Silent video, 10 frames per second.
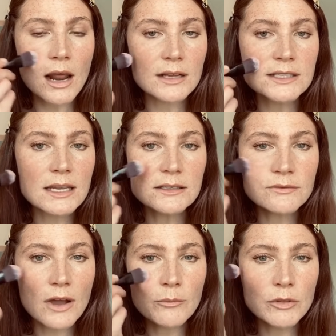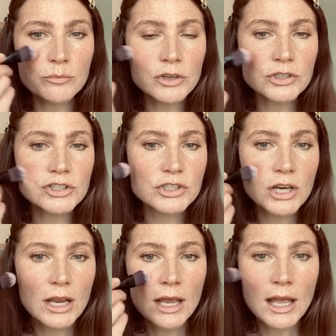I tend to find with blush,
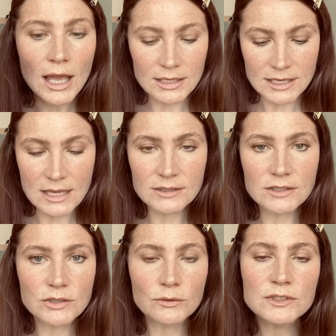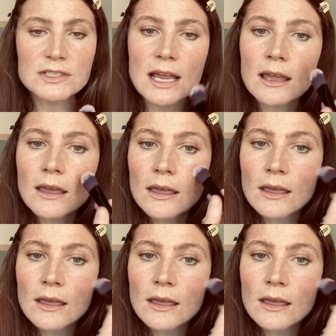it tends to sort of sink